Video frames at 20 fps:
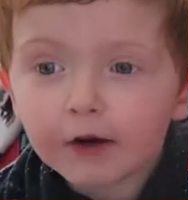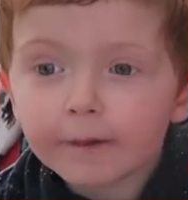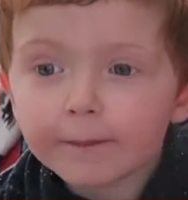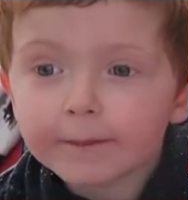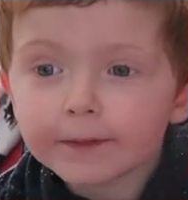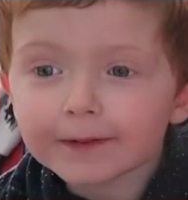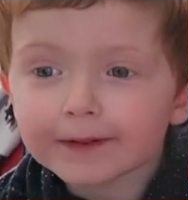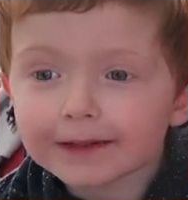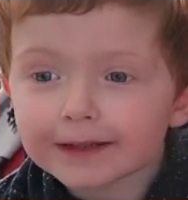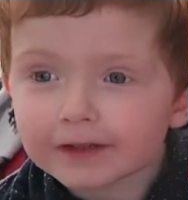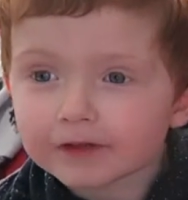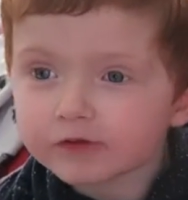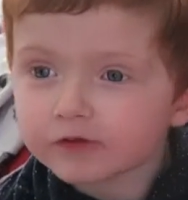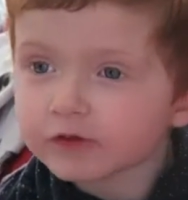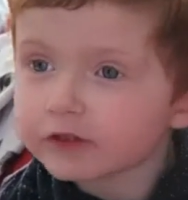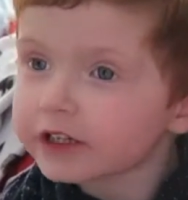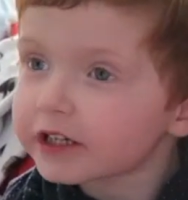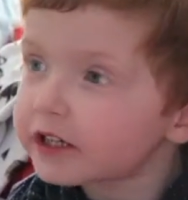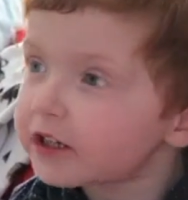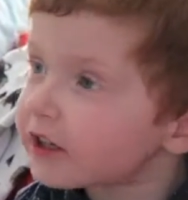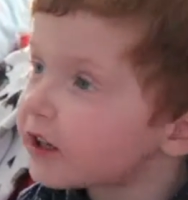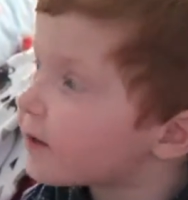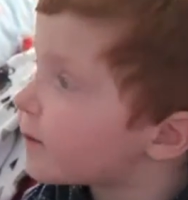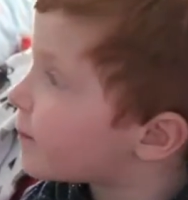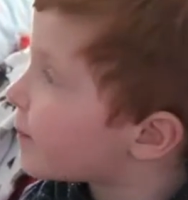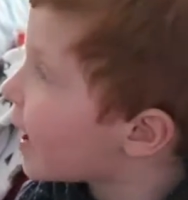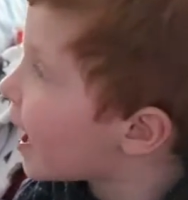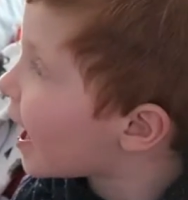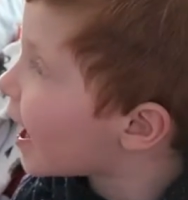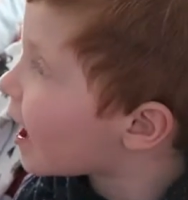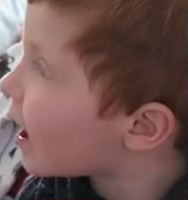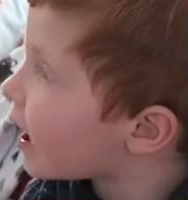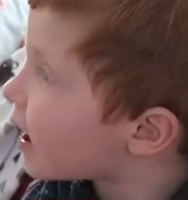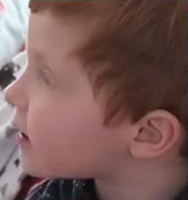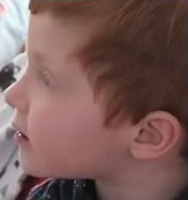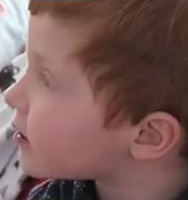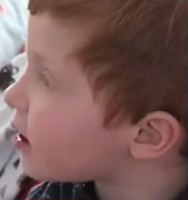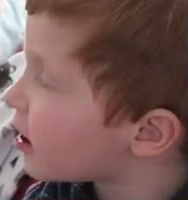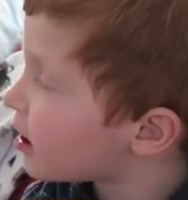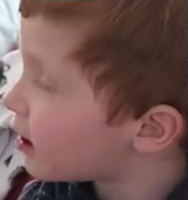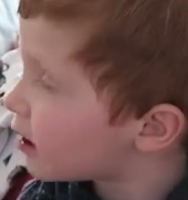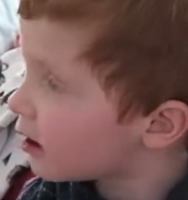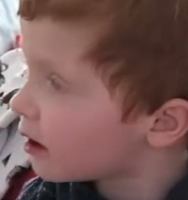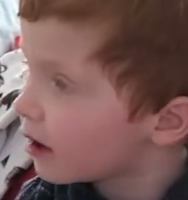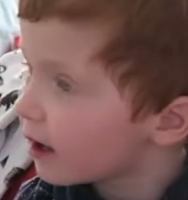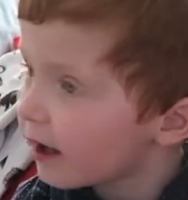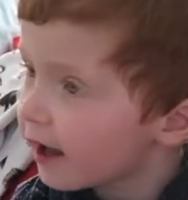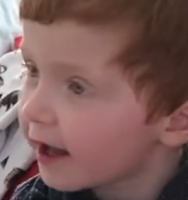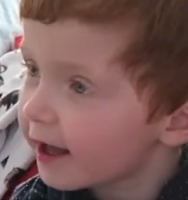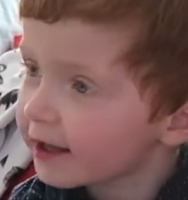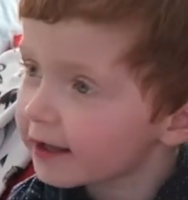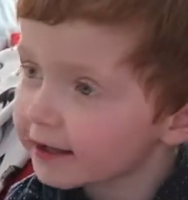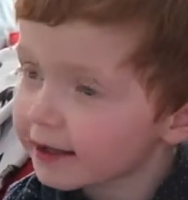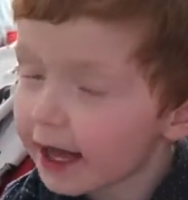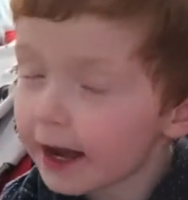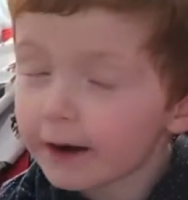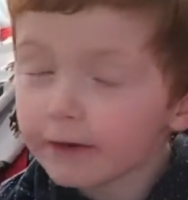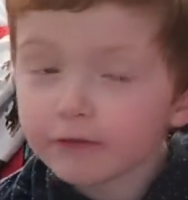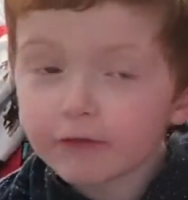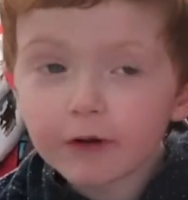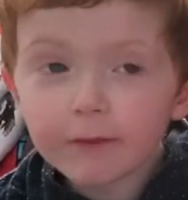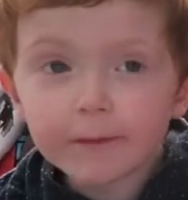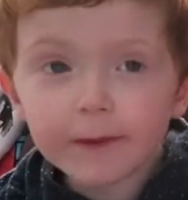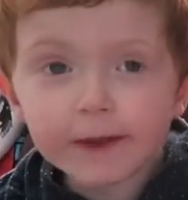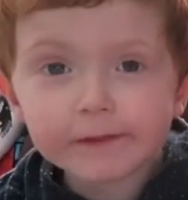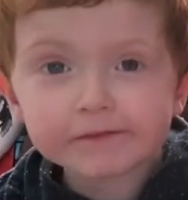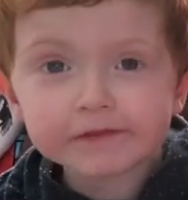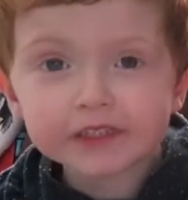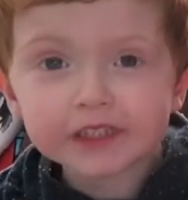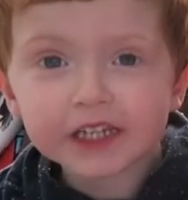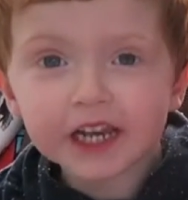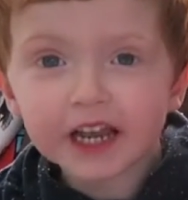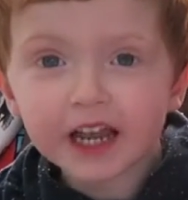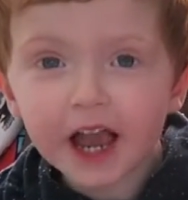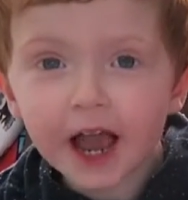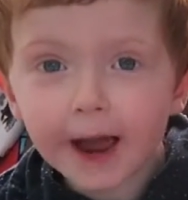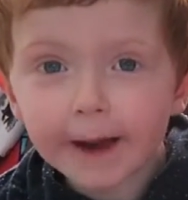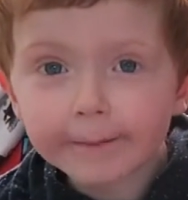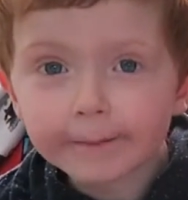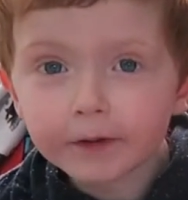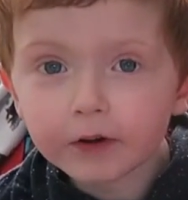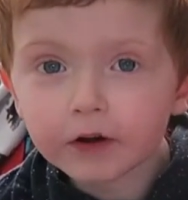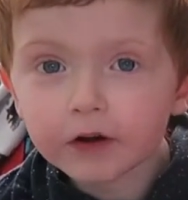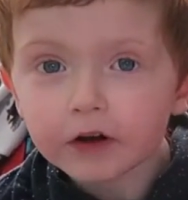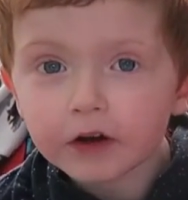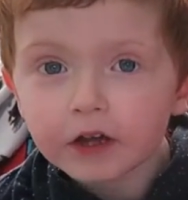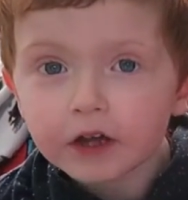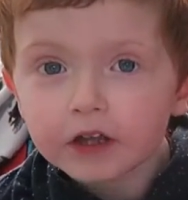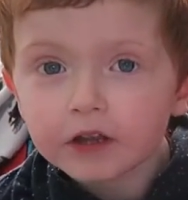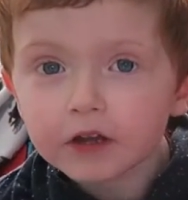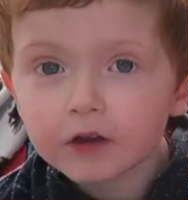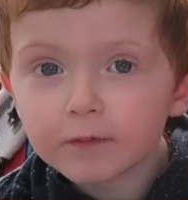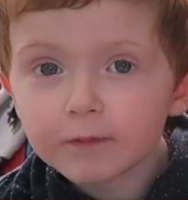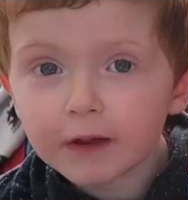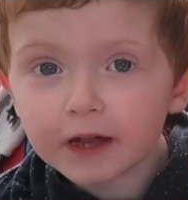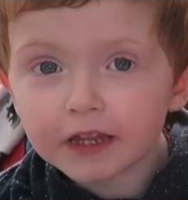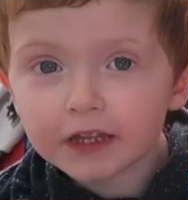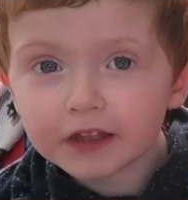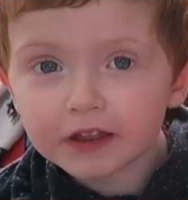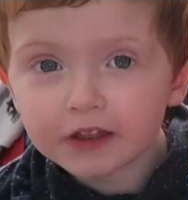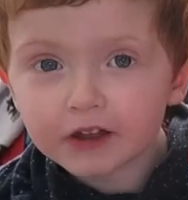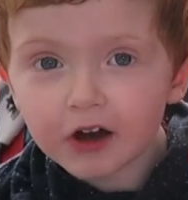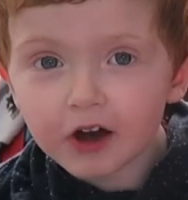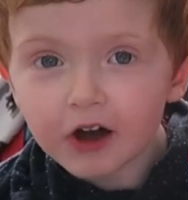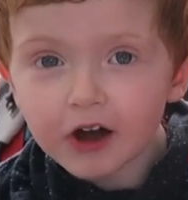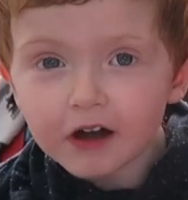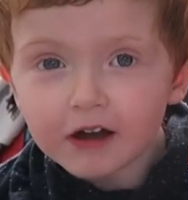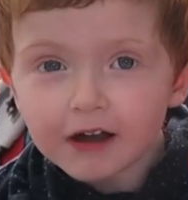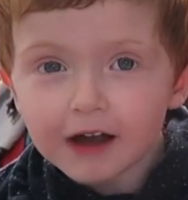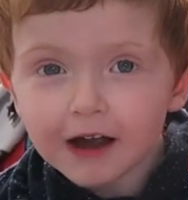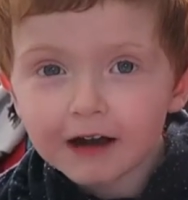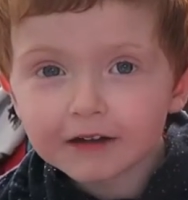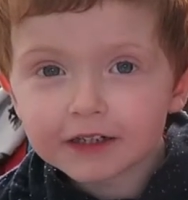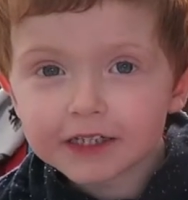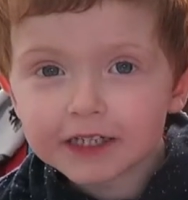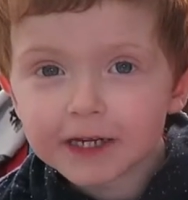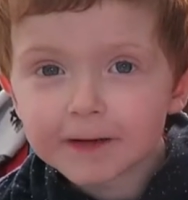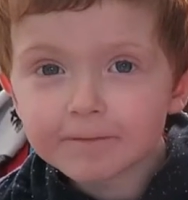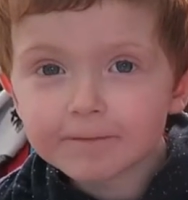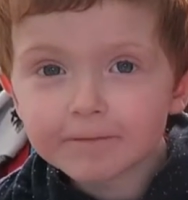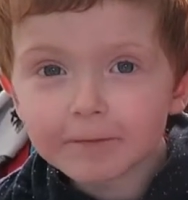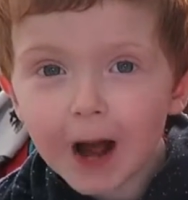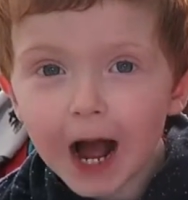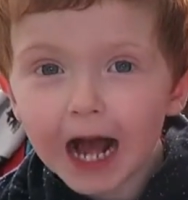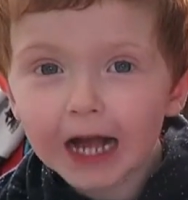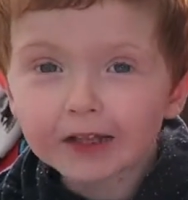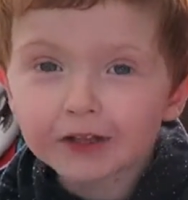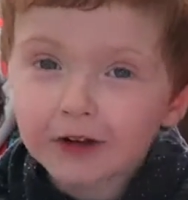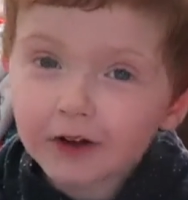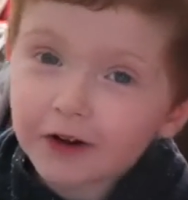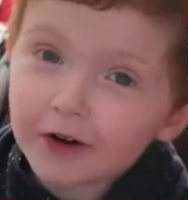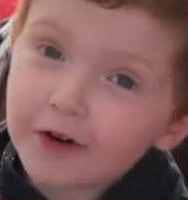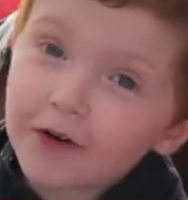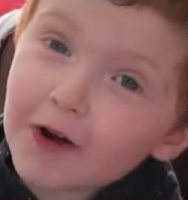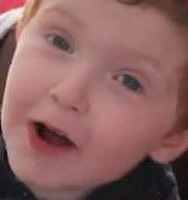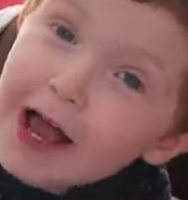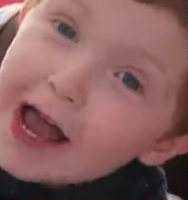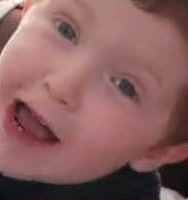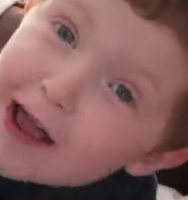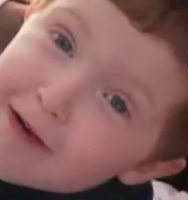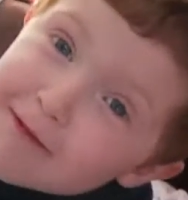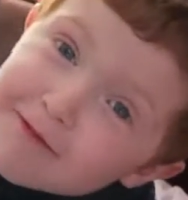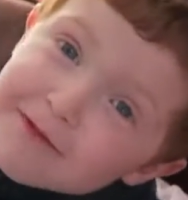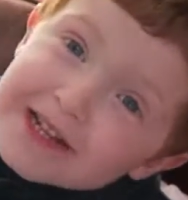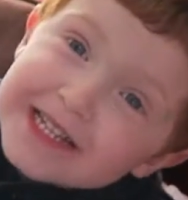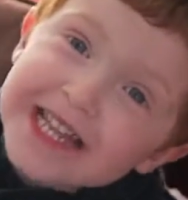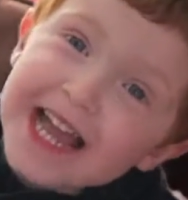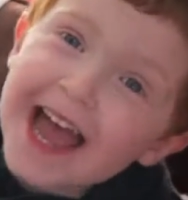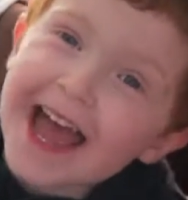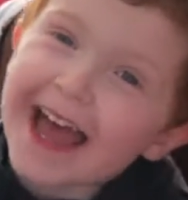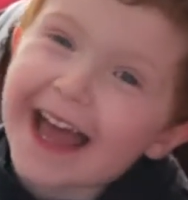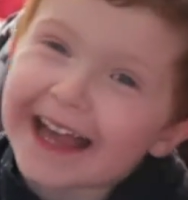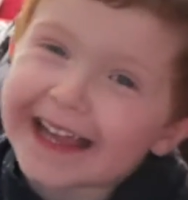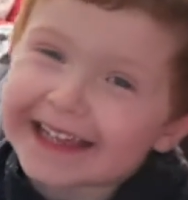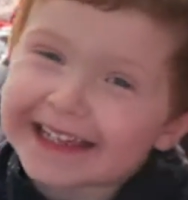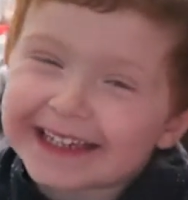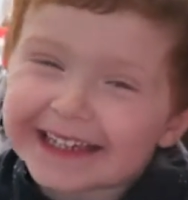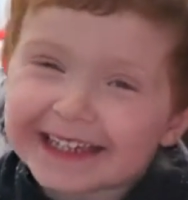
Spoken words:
would see the bottle, and that woman machine able to make sure I see bottle every day.